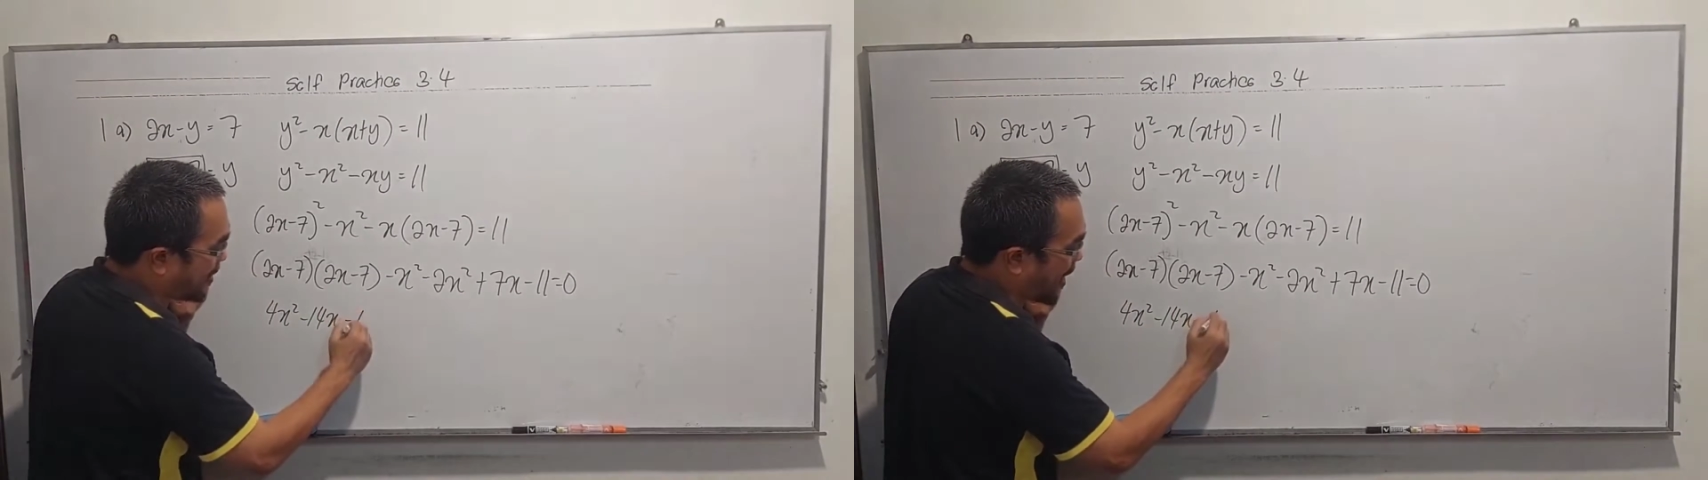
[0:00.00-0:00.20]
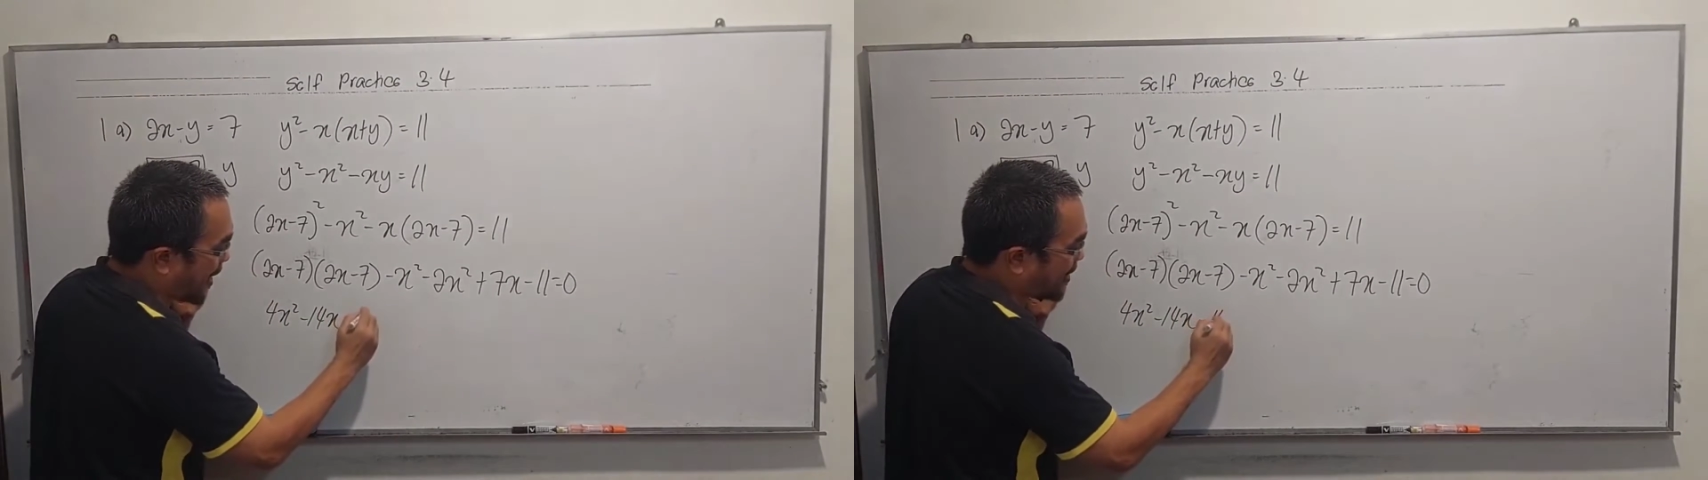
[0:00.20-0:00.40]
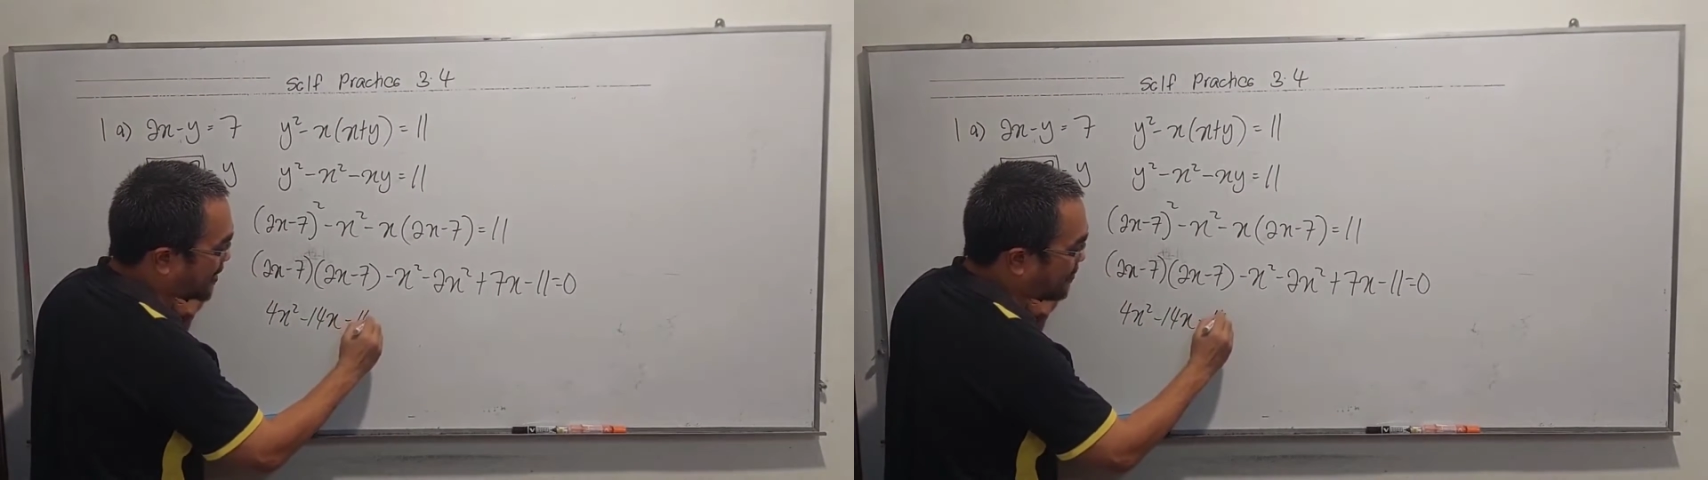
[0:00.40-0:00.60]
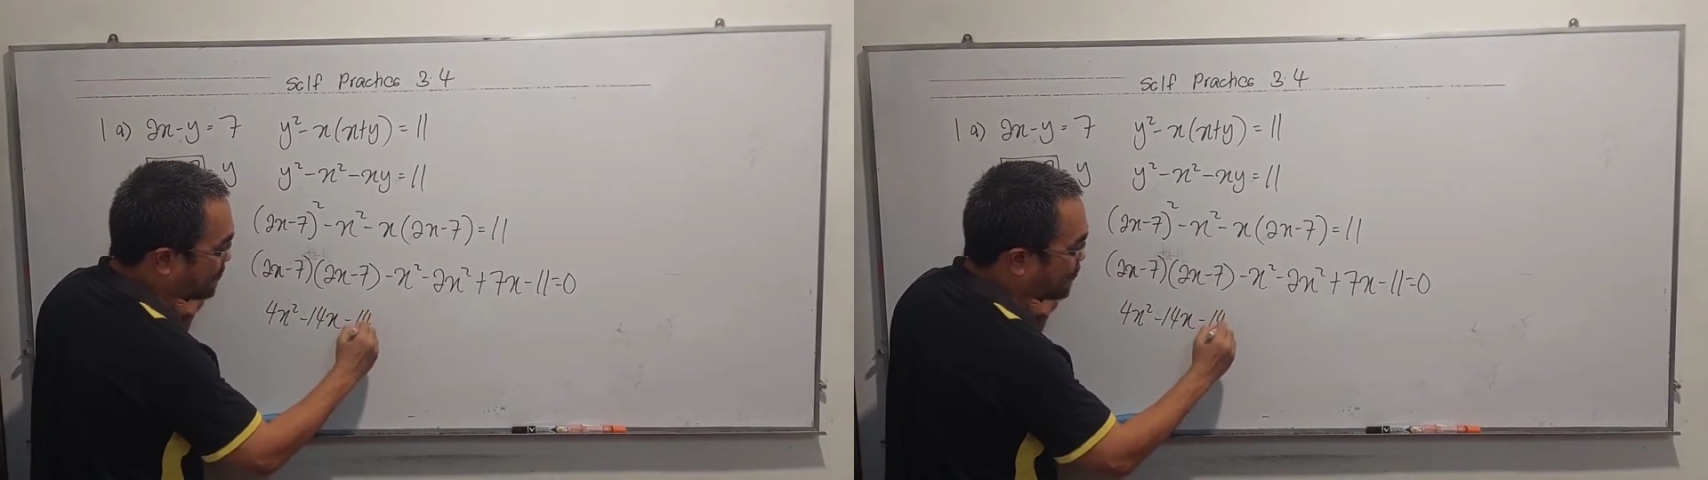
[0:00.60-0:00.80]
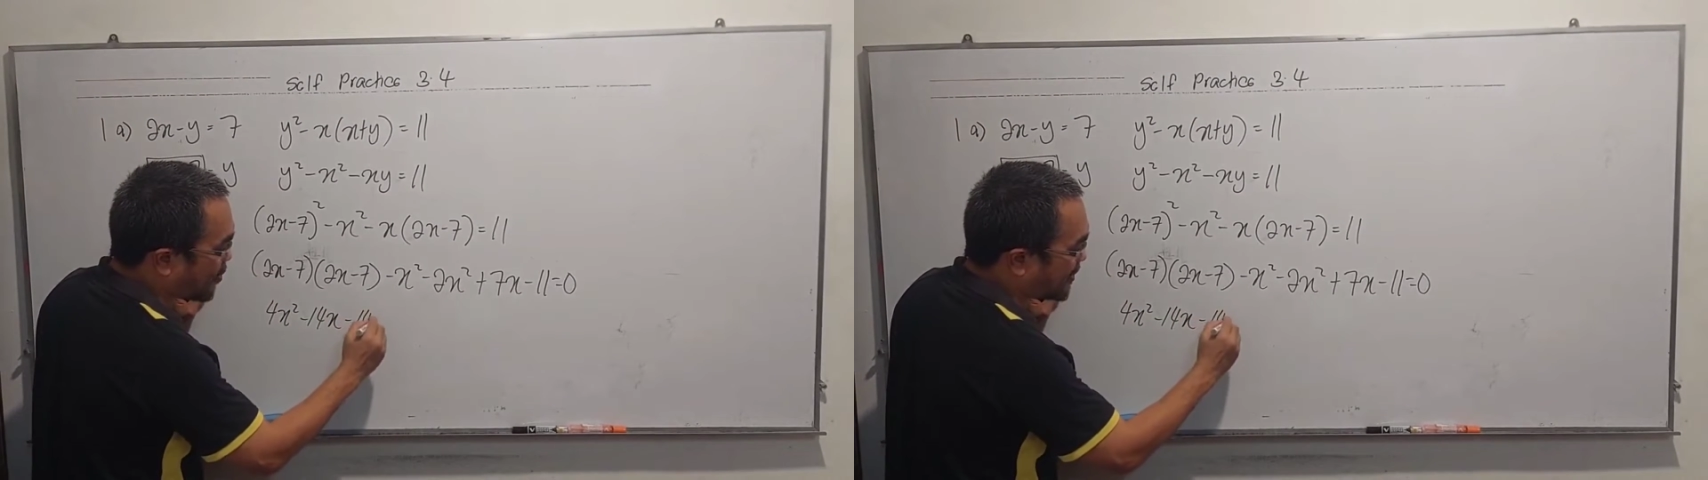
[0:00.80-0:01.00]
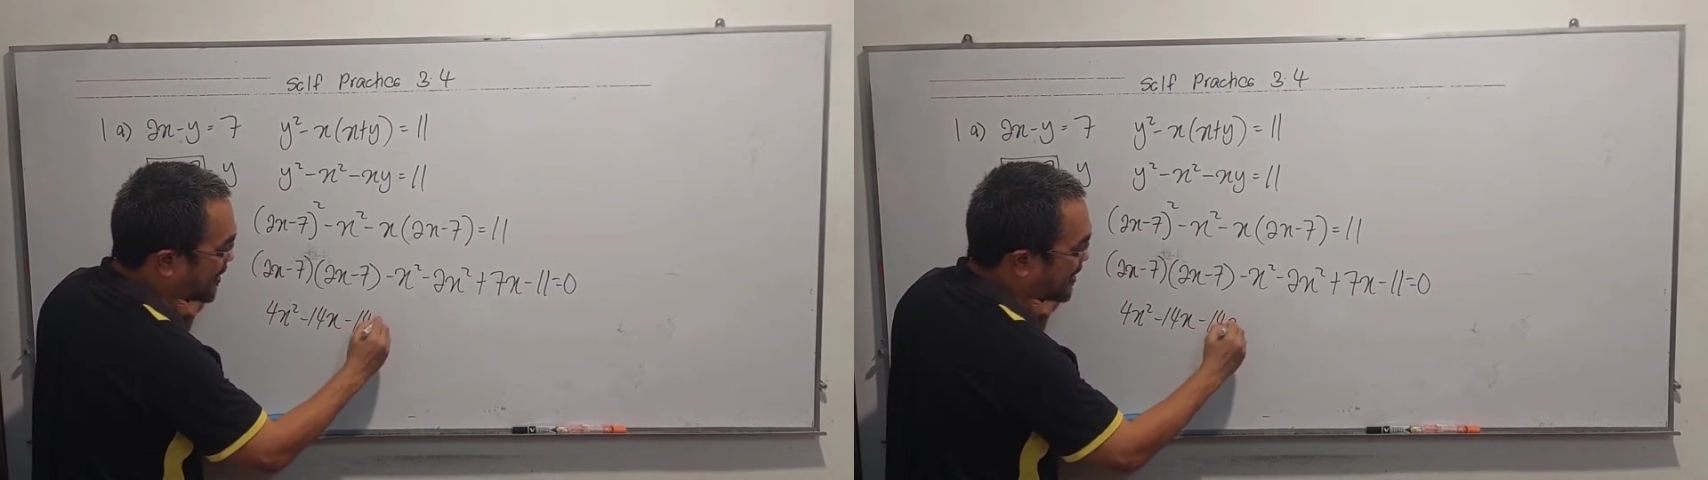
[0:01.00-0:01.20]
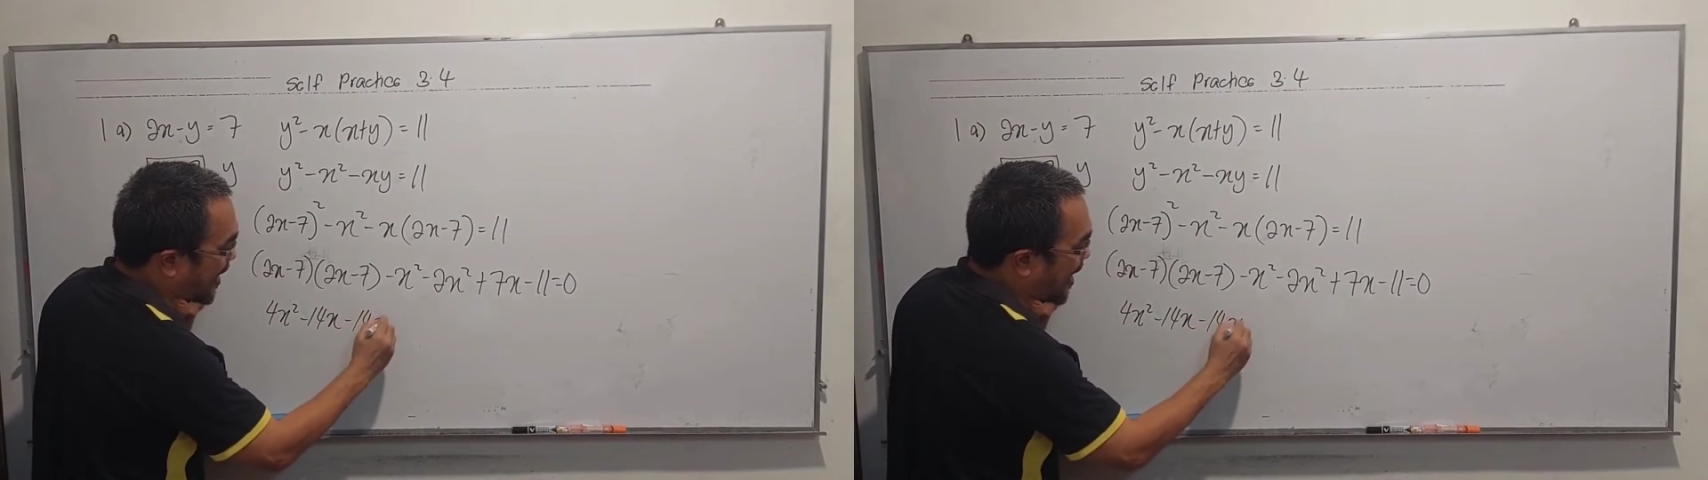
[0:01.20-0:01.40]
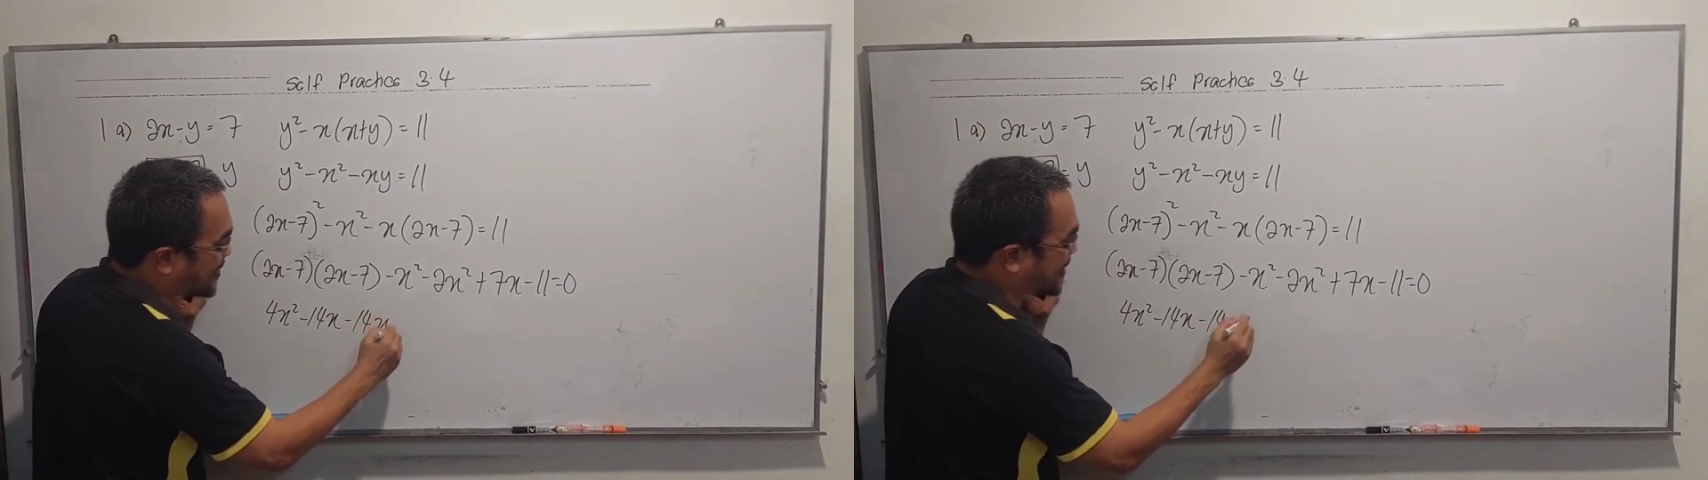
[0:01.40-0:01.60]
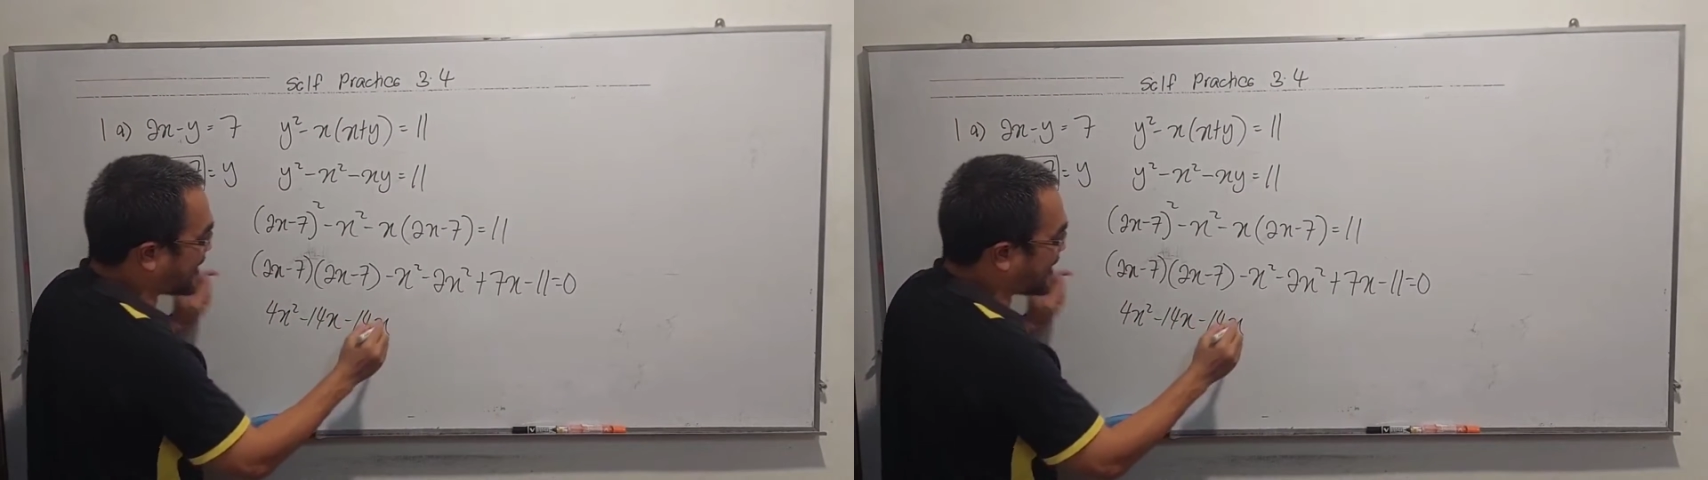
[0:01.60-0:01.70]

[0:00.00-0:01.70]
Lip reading: negative 14x